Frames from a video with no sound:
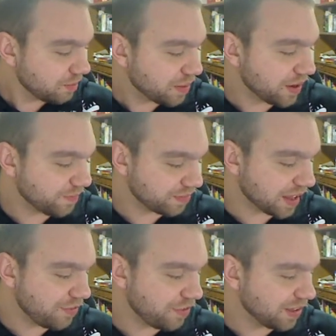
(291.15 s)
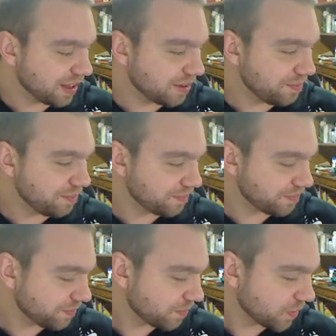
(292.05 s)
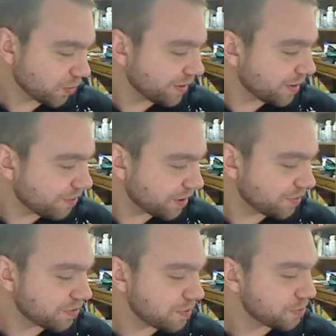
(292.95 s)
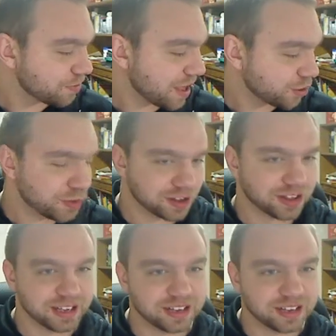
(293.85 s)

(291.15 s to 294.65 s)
But I feel like I'm recovering from it rather quickly.